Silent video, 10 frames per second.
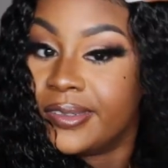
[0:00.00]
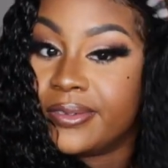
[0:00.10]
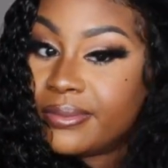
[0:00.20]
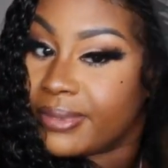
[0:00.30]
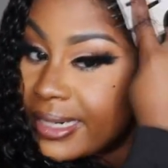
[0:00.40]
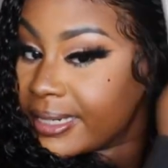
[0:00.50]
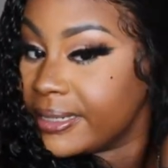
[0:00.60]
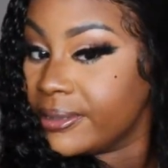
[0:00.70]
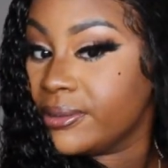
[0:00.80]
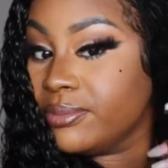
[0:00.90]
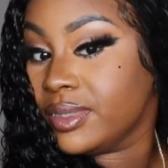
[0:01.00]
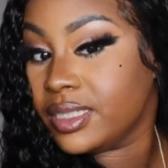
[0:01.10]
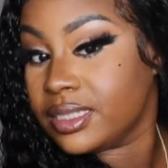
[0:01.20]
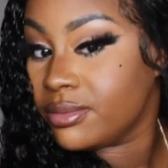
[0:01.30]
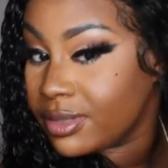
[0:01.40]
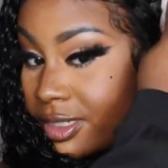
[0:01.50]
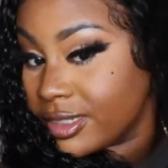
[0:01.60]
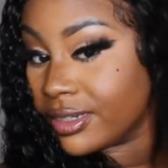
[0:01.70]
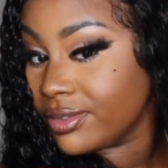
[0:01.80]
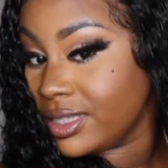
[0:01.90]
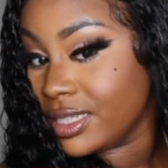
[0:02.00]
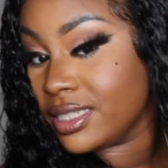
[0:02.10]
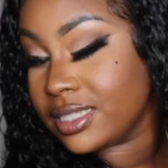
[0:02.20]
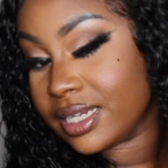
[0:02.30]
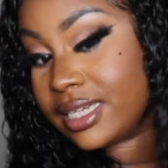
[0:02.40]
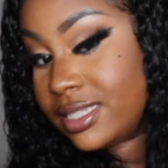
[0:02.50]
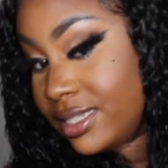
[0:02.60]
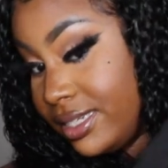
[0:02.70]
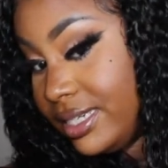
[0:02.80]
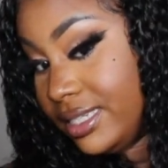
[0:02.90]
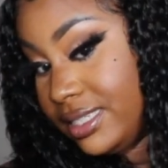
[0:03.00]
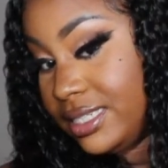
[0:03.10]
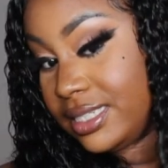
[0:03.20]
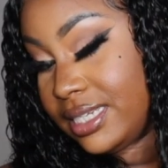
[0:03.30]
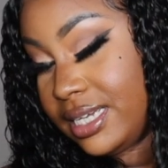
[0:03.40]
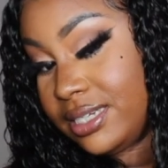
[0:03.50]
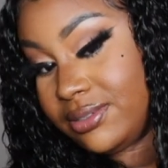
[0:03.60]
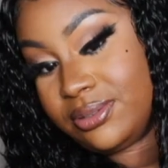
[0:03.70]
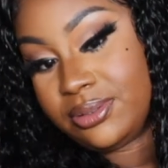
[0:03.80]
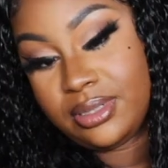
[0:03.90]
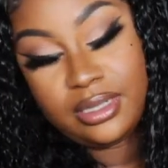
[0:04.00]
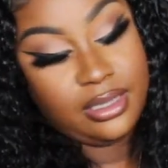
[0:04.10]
with my comb and just make sure everything's nicely detangled